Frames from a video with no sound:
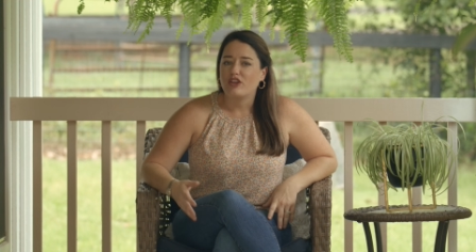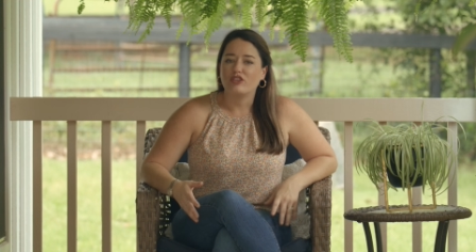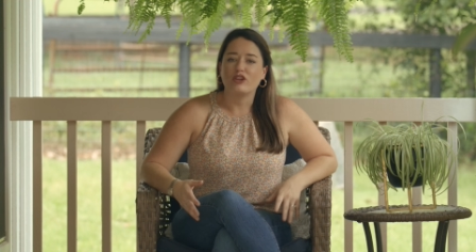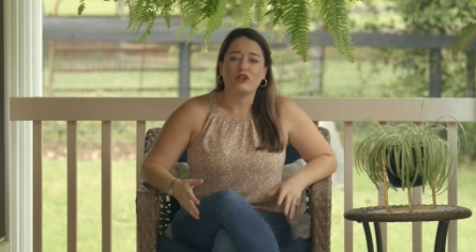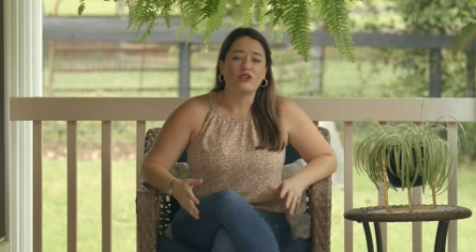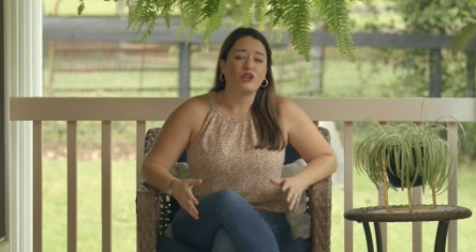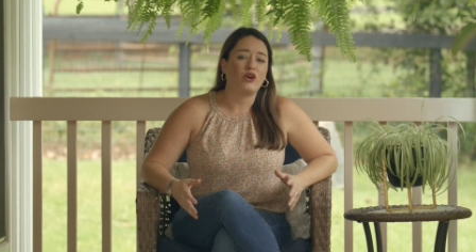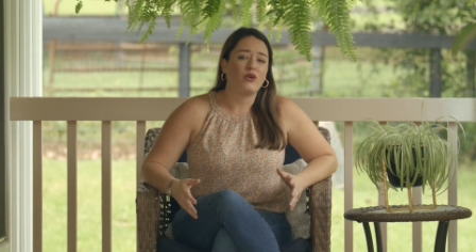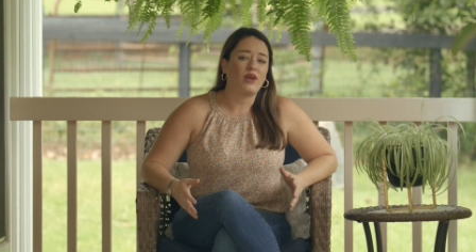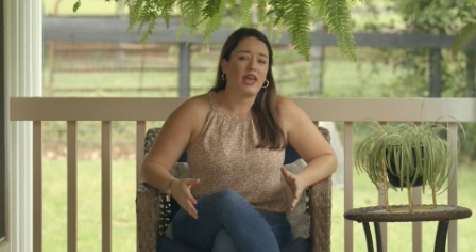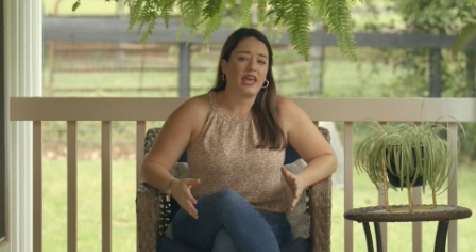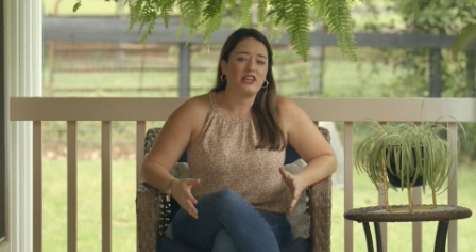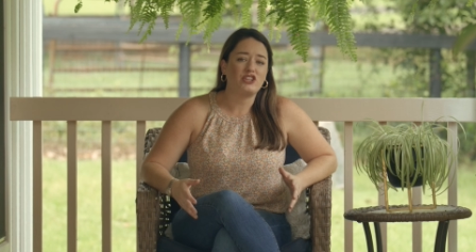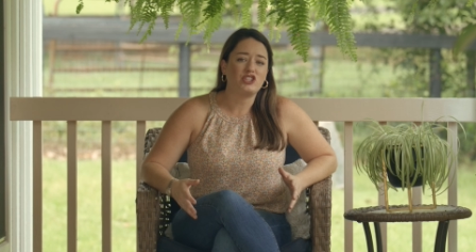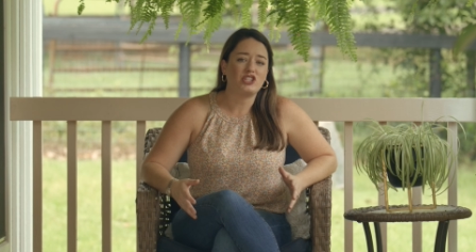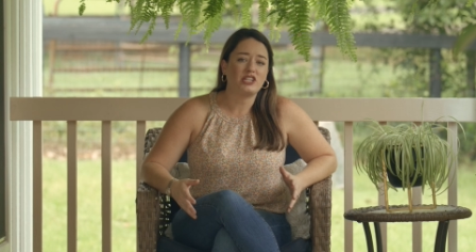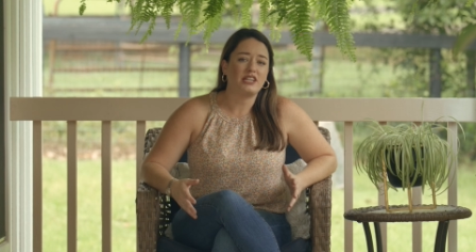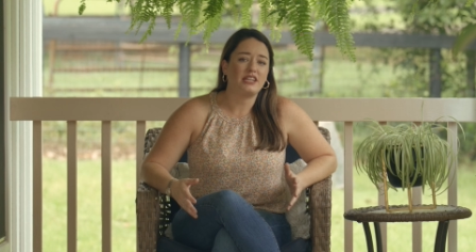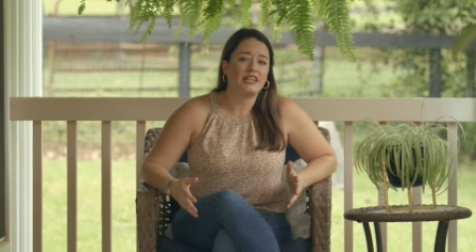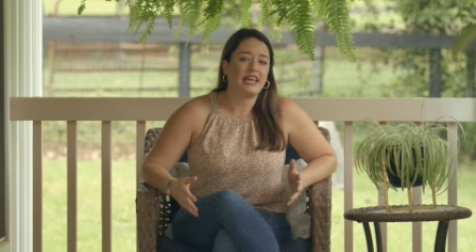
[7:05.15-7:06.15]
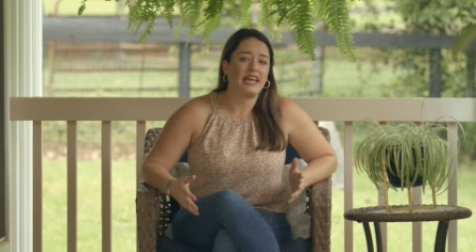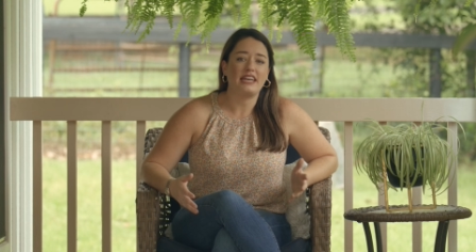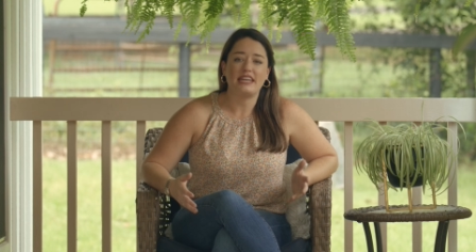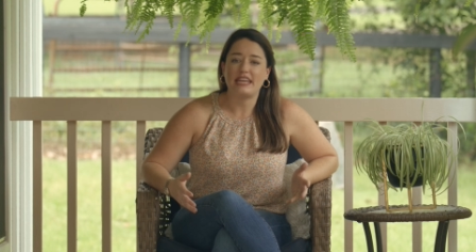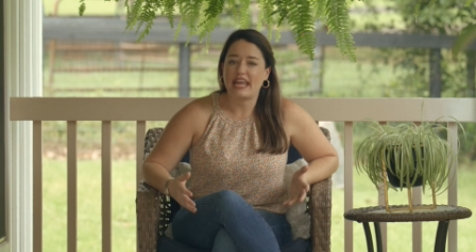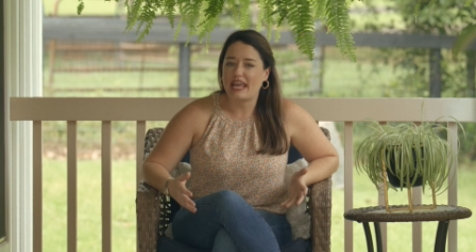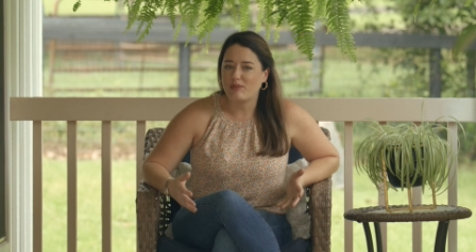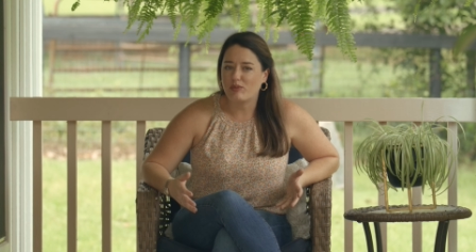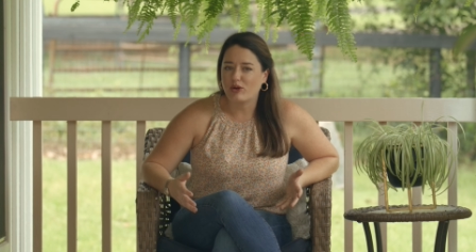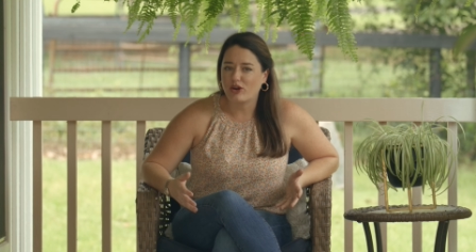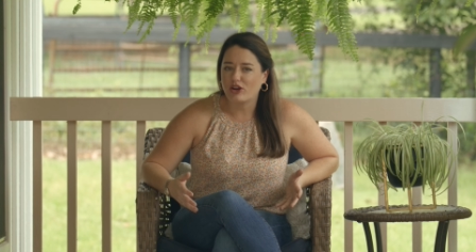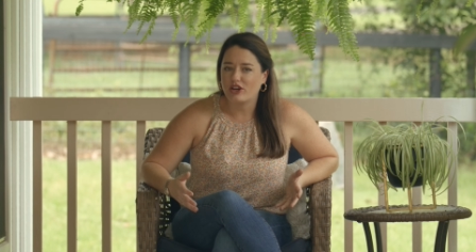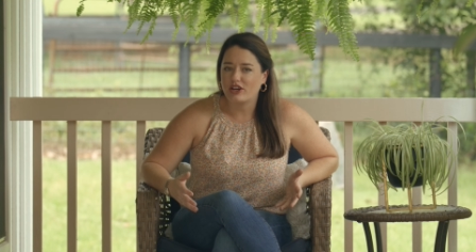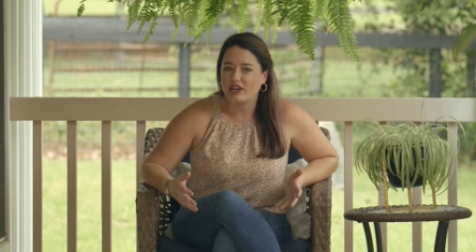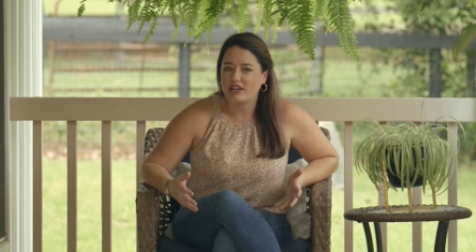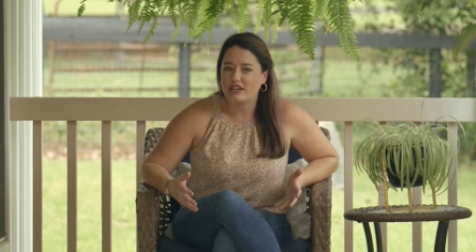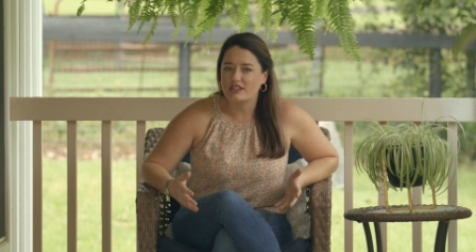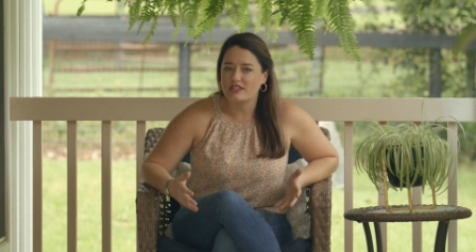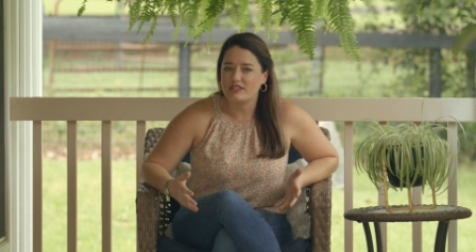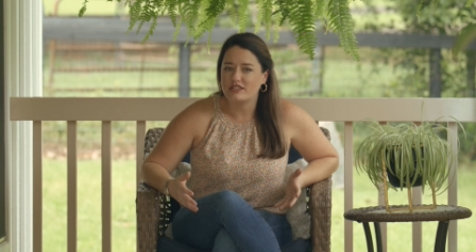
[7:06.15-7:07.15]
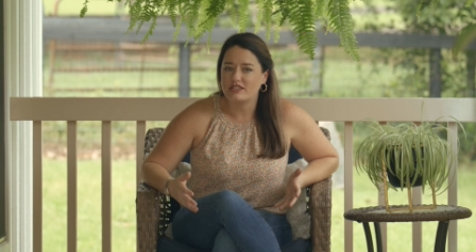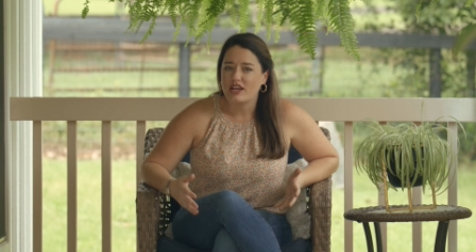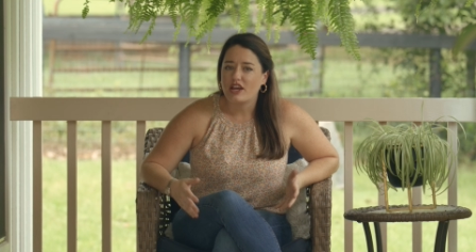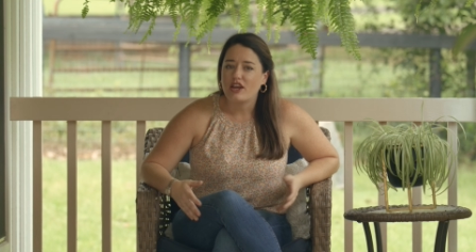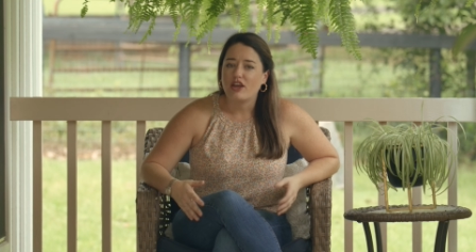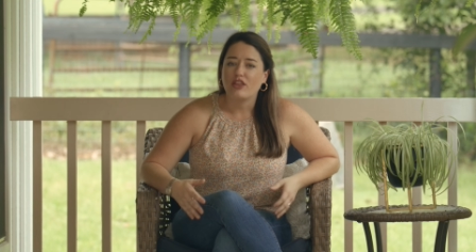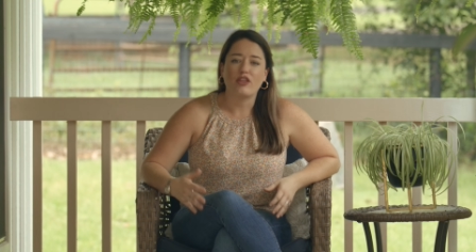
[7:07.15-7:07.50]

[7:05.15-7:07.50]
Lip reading: the location and neighborhoods,